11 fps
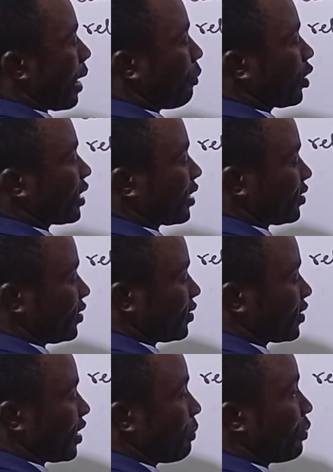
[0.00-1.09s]
Abundance
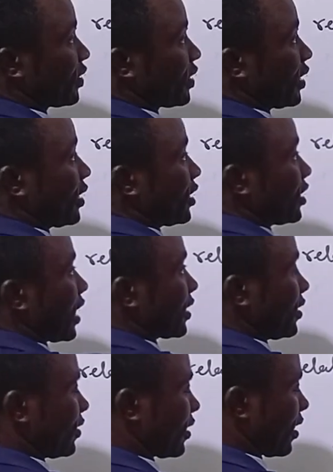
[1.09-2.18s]
is in percentage, that
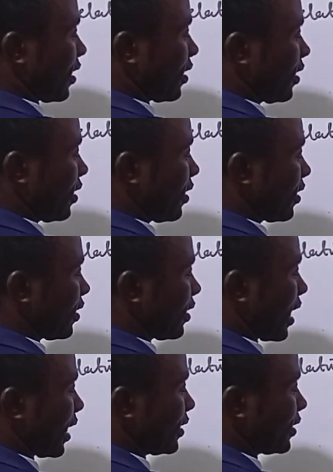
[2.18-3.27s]
is
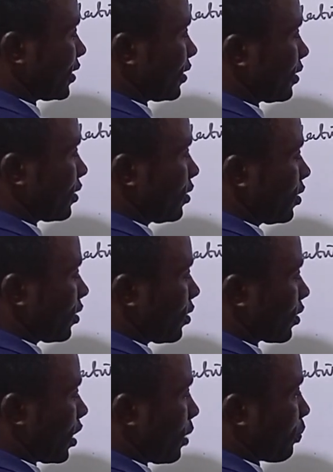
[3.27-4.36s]
90,
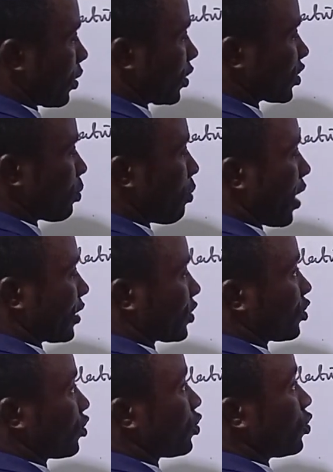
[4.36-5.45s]
okay, plus
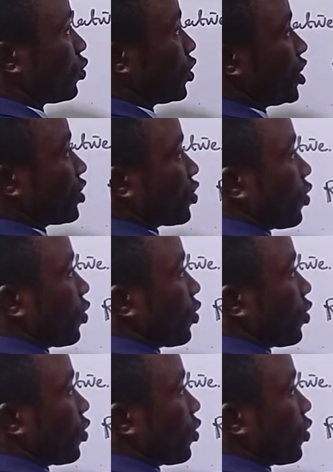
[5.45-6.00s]
mass 2, which is